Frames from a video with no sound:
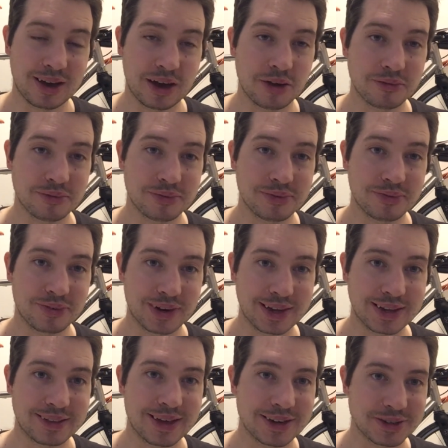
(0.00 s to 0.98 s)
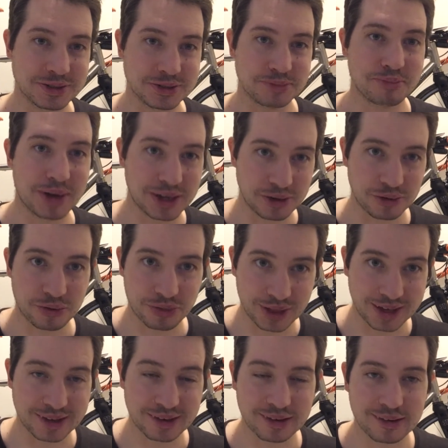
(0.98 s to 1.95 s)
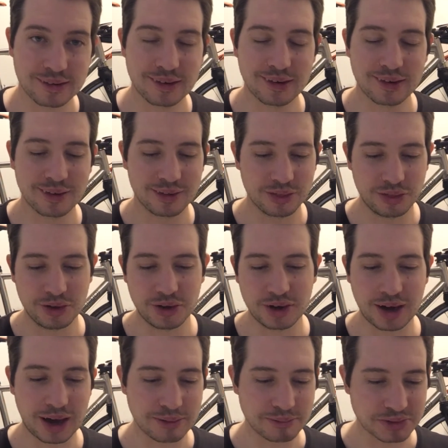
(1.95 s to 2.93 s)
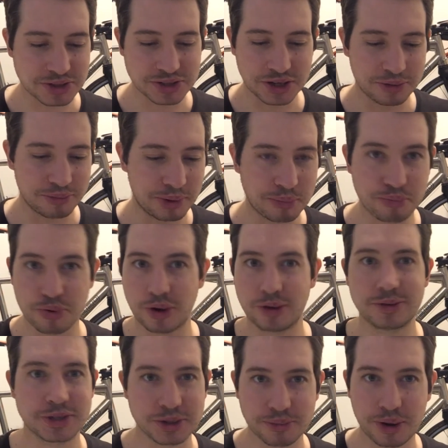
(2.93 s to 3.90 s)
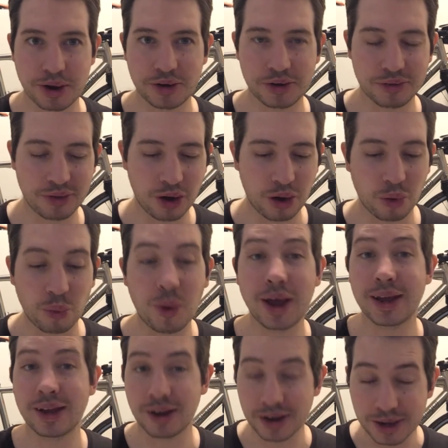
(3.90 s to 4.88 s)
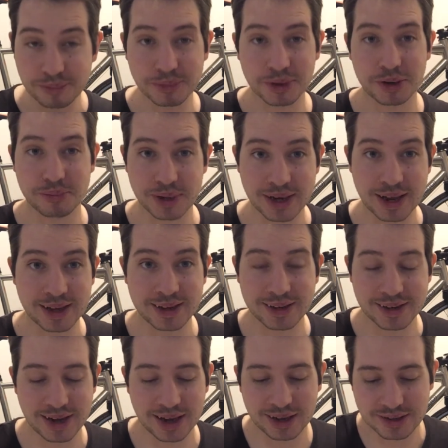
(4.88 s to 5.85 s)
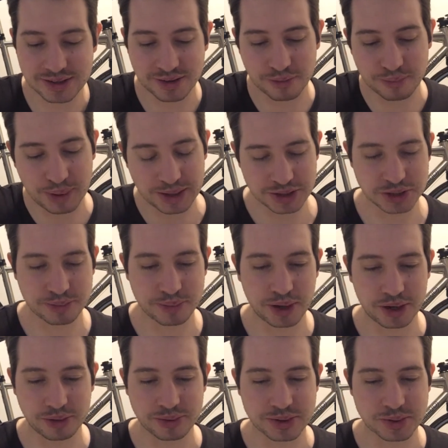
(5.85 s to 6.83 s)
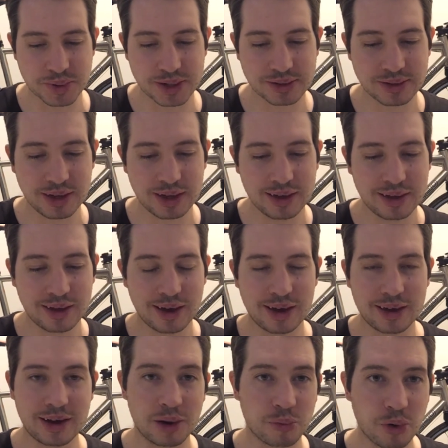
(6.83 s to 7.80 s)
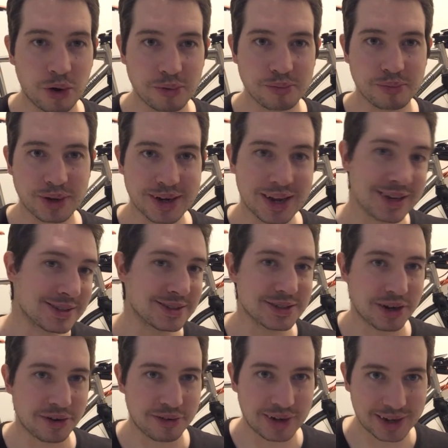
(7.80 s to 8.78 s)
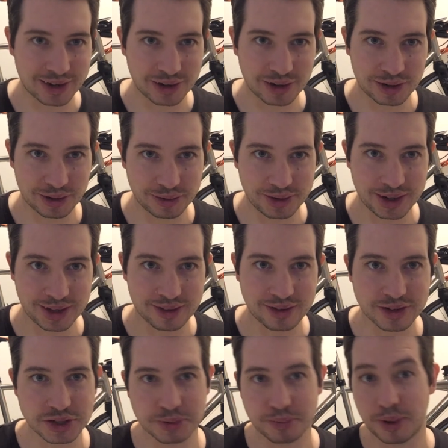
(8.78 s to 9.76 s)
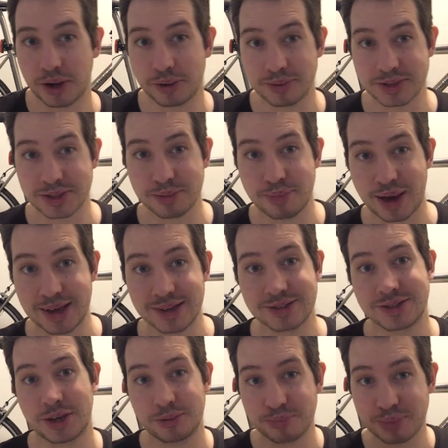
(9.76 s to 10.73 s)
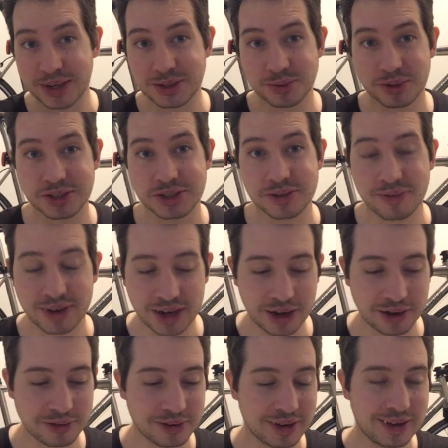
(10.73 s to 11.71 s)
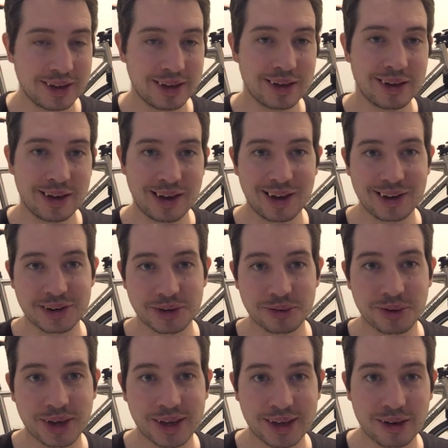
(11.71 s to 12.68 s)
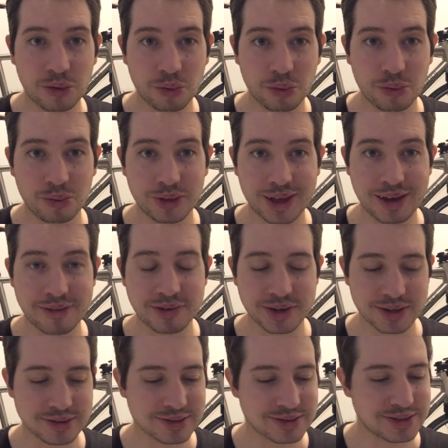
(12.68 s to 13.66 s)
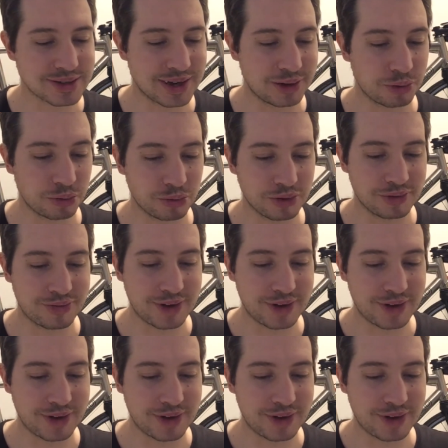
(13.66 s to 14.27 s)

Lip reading: hopefully that doesn't make you think that I'm just going to be pro Shimano the whole way. I am going to be negative about Shimano as well, and I won't be necessarily concluding that Shimano is the best. So please watch the video and you'll hear all the evidence and all the